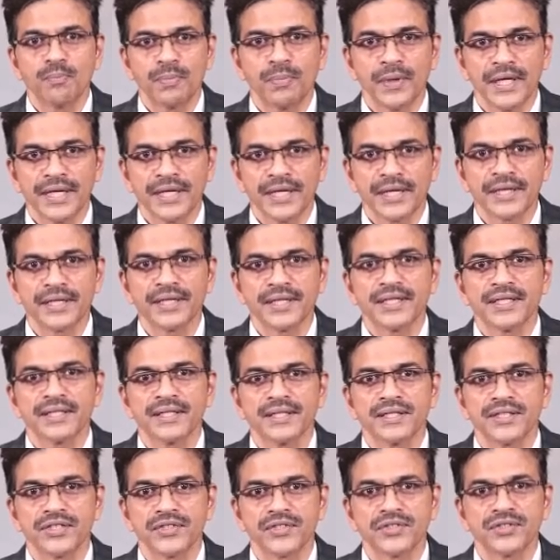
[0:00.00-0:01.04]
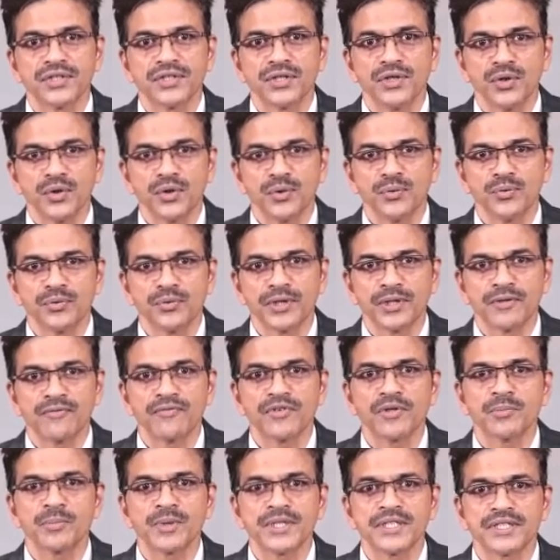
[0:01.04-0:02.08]
play in this new
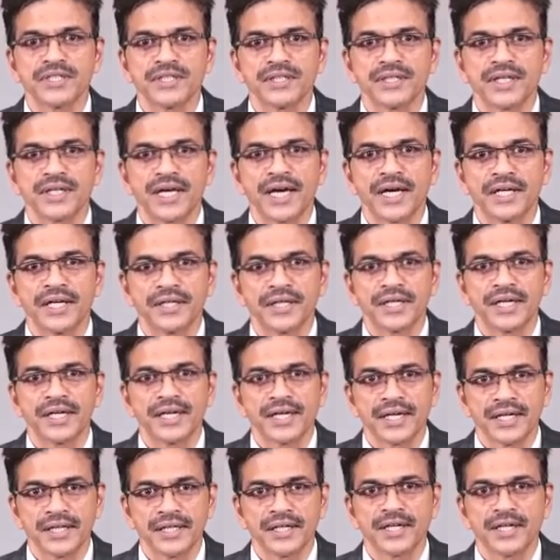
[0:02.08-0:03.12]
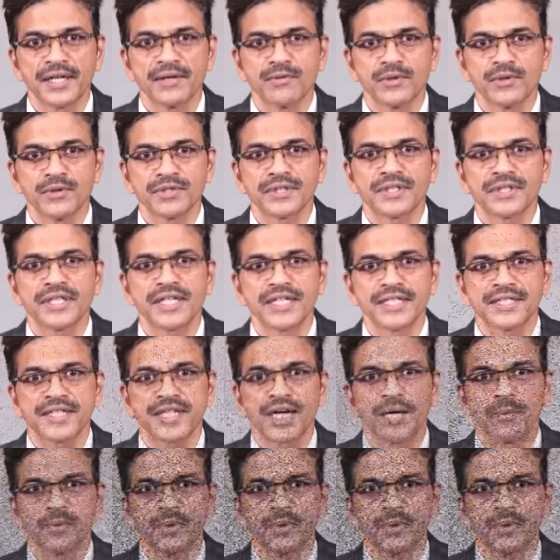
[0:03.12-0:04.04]
information and AI revolution that's